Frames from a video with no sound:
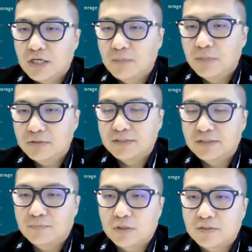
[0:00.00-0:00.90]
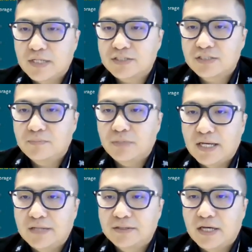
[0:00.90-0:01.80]
component protection
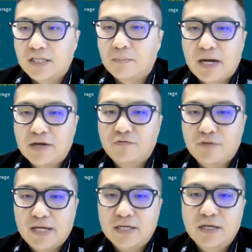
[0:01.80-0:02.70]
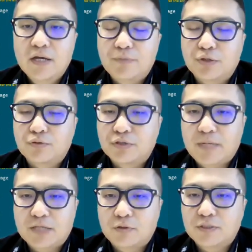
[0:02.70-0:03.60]
plan and a mic flag between
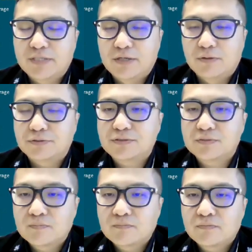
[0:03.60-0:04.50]
battery cells.